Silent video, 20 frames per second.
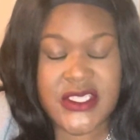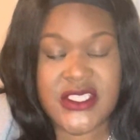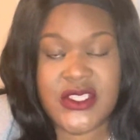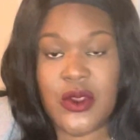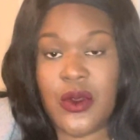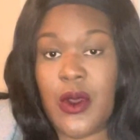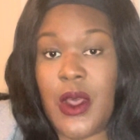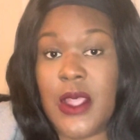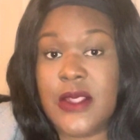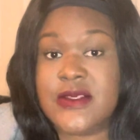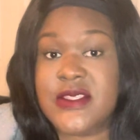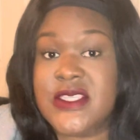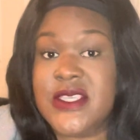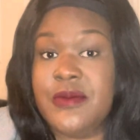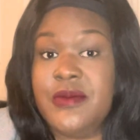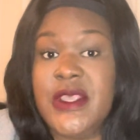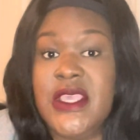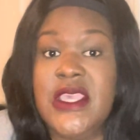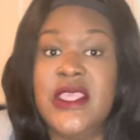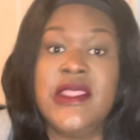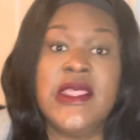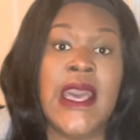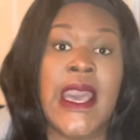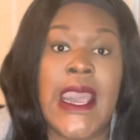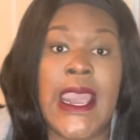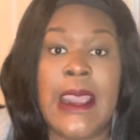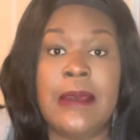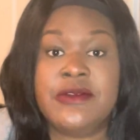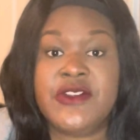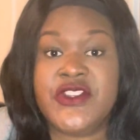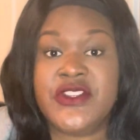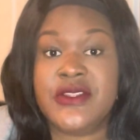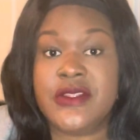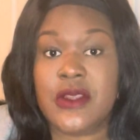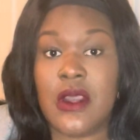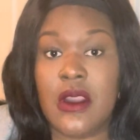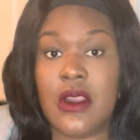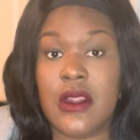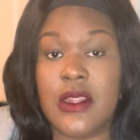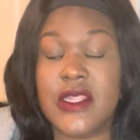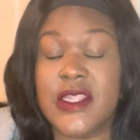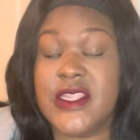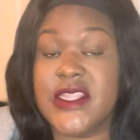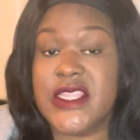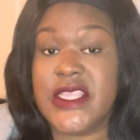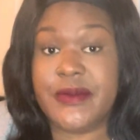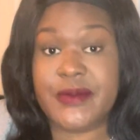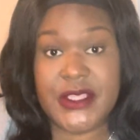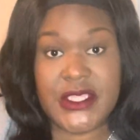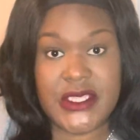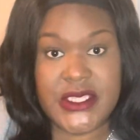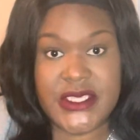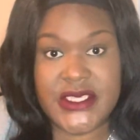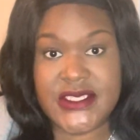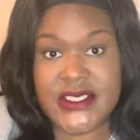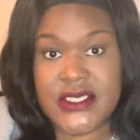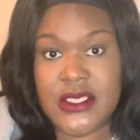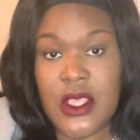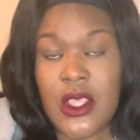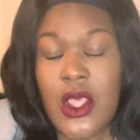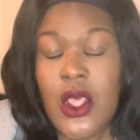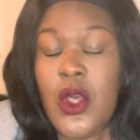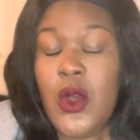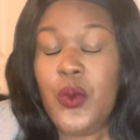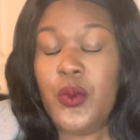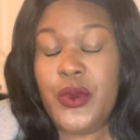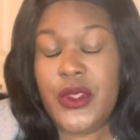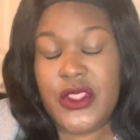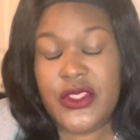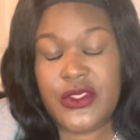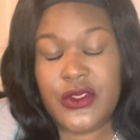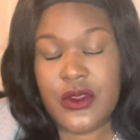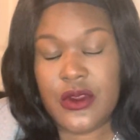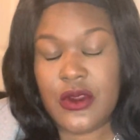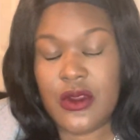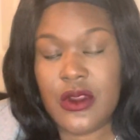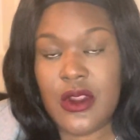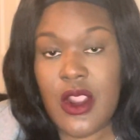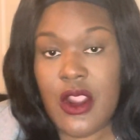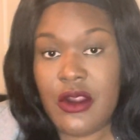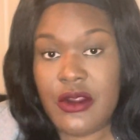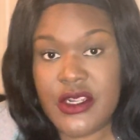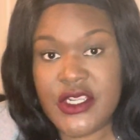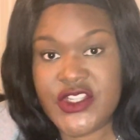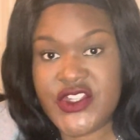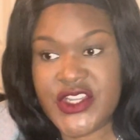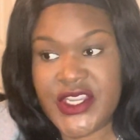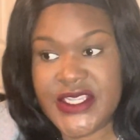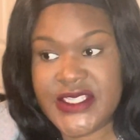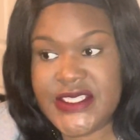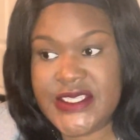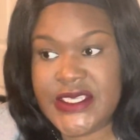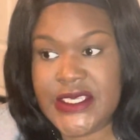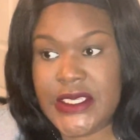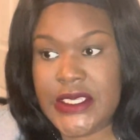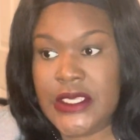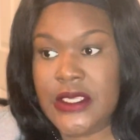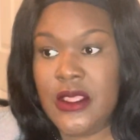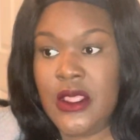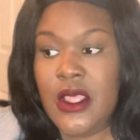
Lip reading: So to me, the options are limitless with your RHIT.